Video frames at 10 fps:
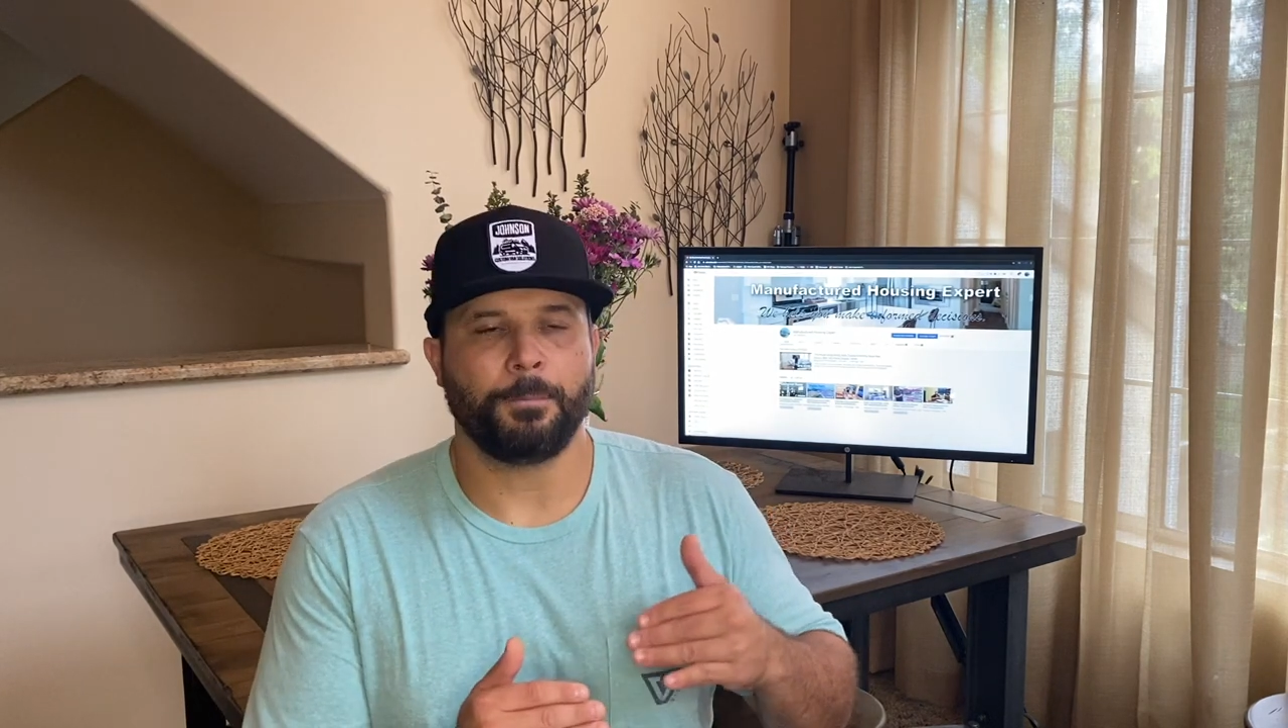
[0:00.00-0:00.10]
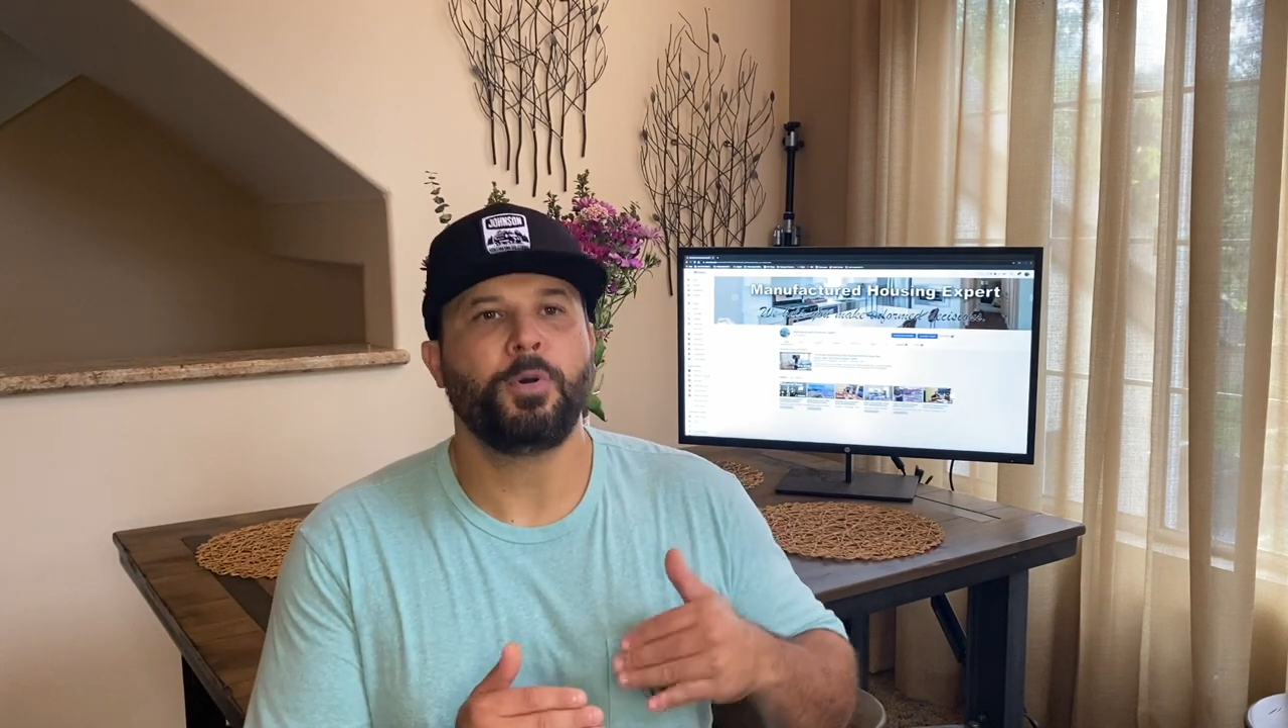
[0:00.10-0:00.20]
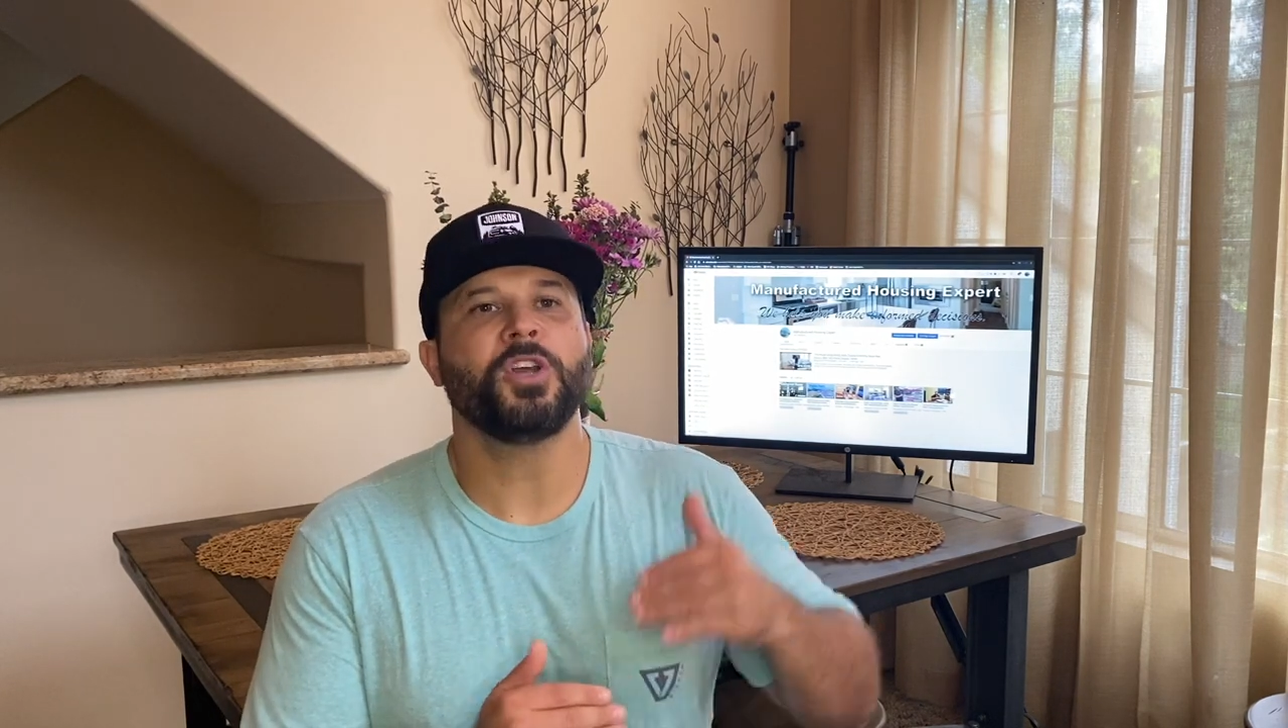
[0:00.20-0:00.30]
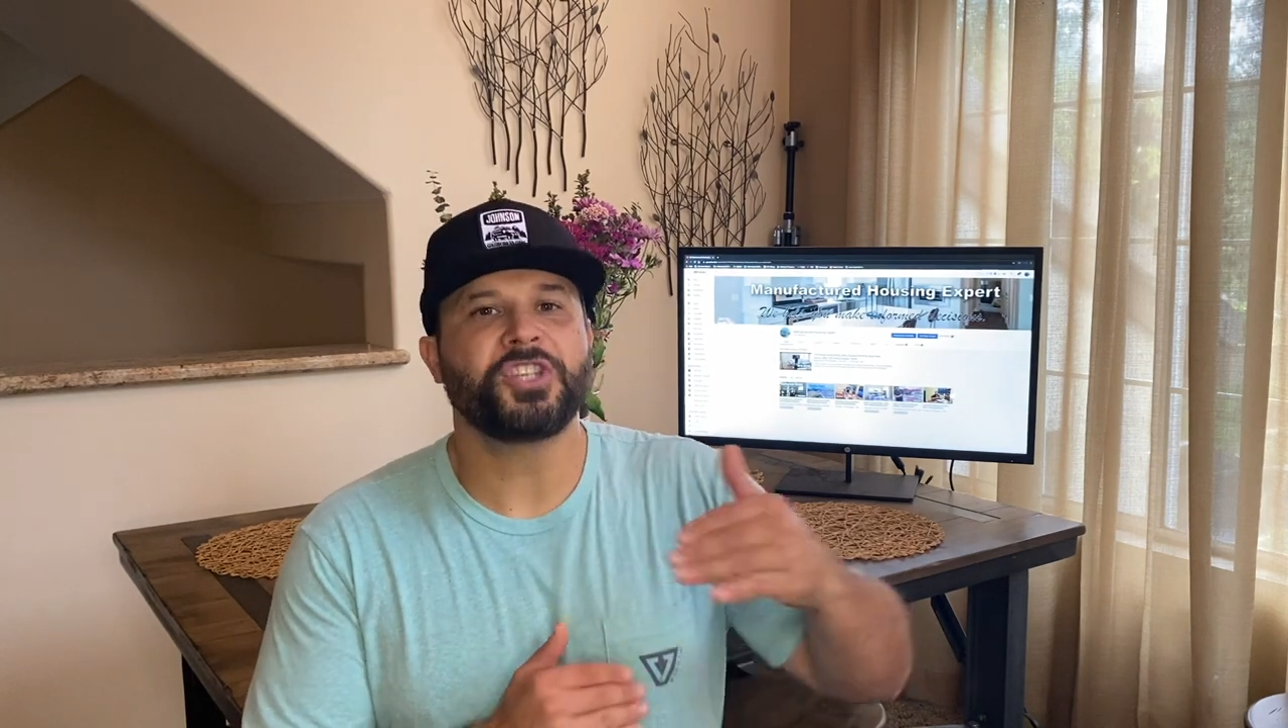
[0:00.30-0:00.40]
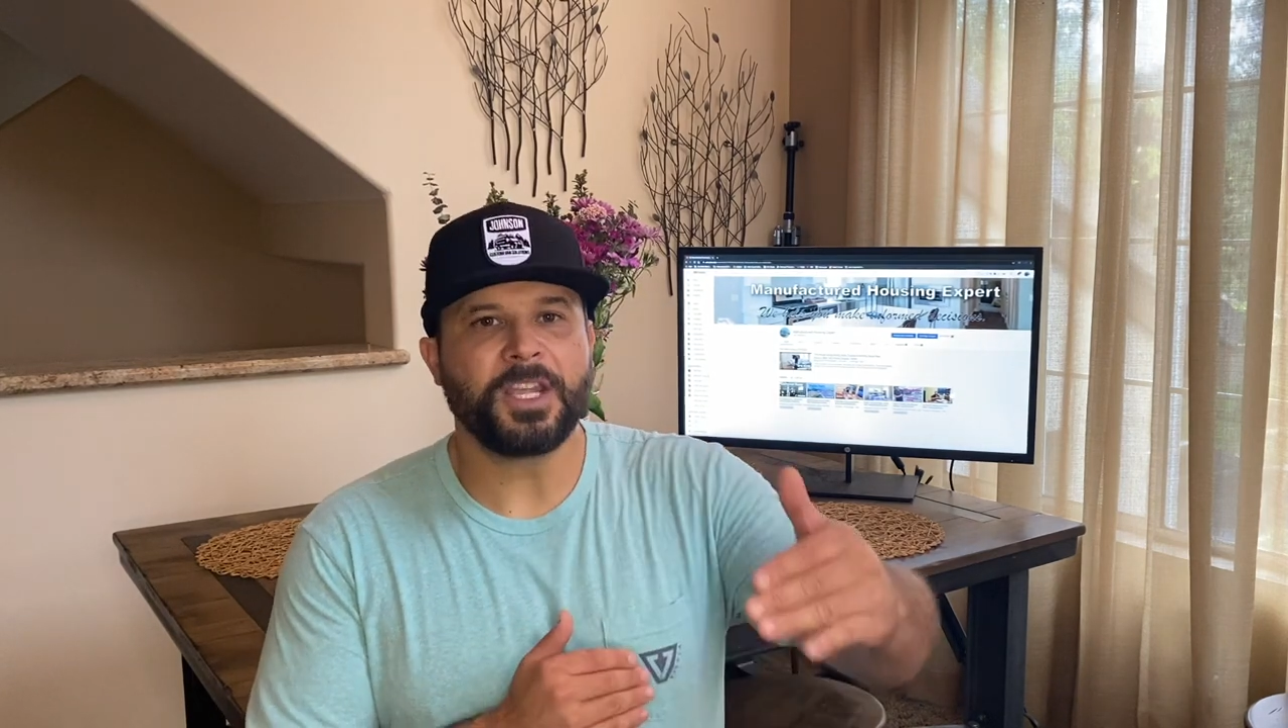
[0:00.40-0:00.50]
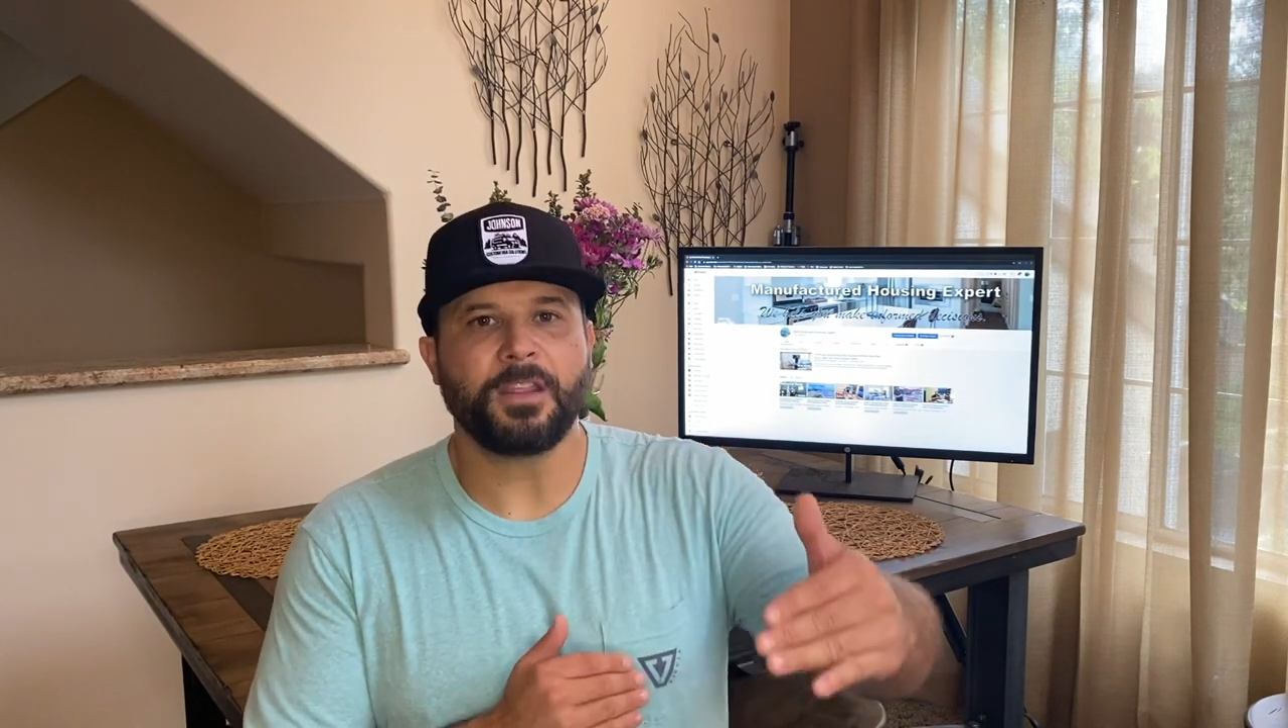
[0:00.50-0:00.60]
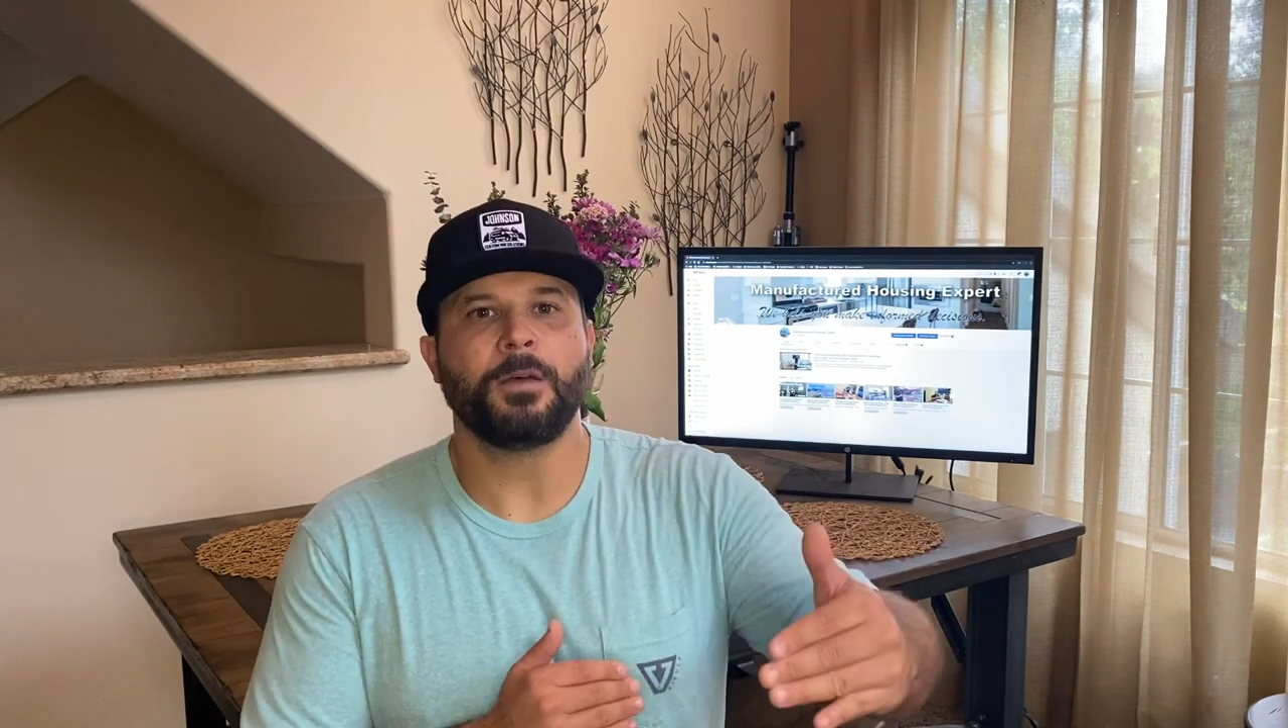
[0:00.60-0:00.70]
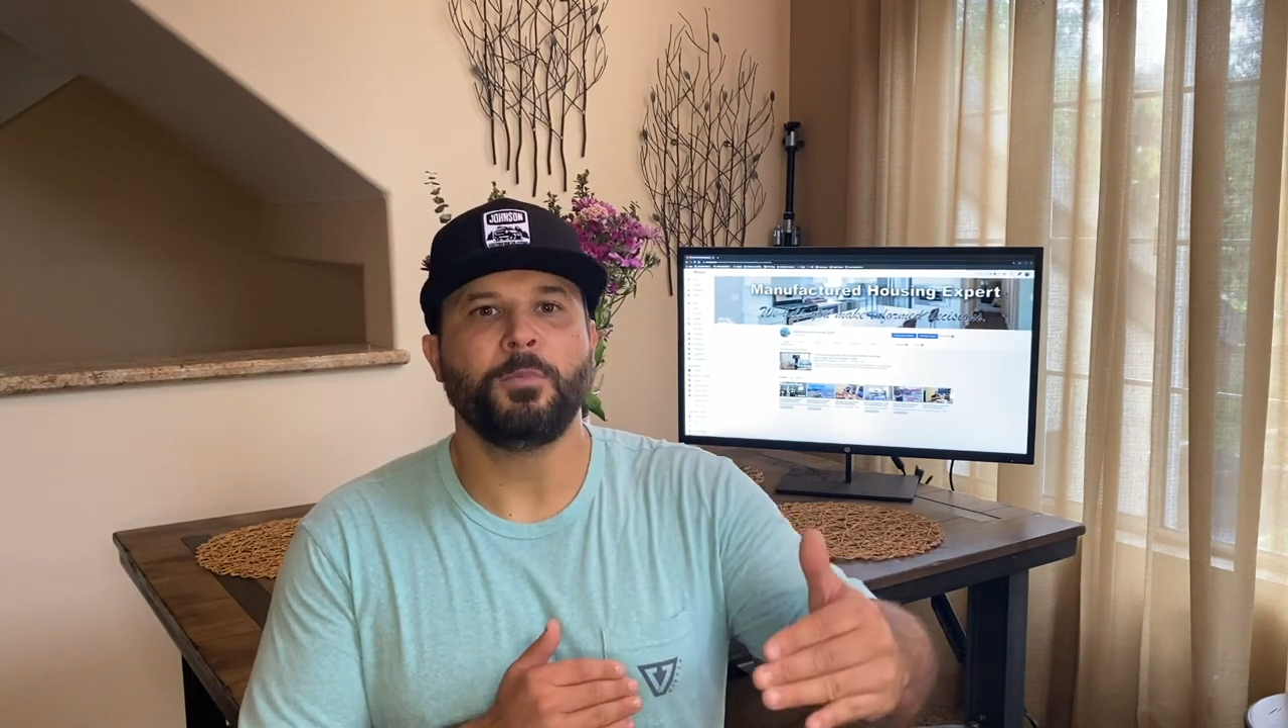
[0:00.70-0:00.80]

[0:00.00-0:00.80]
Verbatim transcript: pushing the